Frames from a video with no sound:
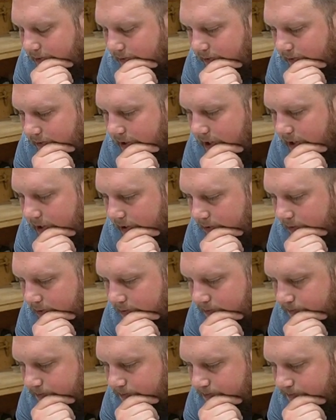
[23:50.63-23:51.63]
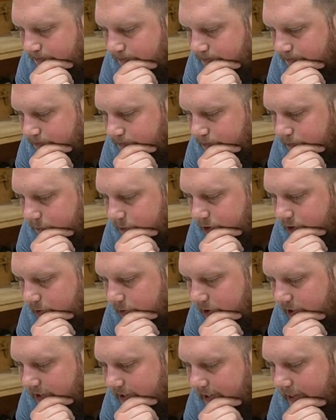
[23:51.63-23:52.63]
Right on.
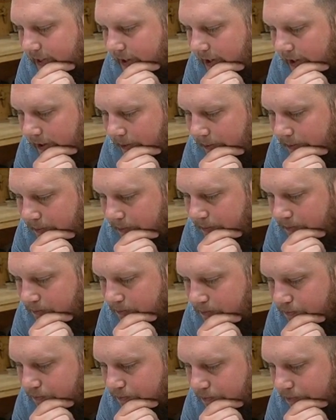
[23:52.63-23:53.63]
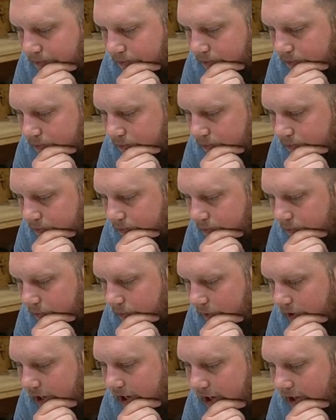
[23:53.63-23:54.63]
So it is a thing.
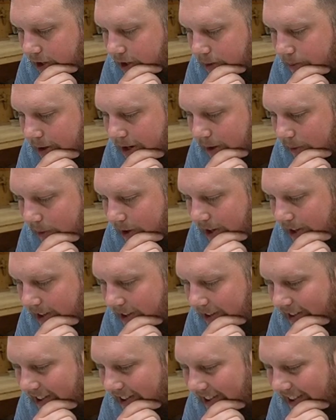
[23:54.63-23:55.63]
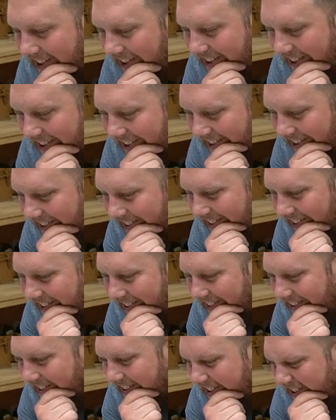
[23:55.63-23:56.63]
Hey, can you make a wallet?
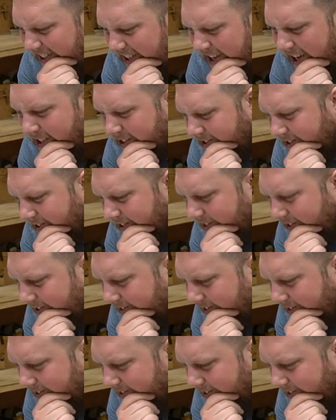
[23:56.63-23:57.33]
Yes.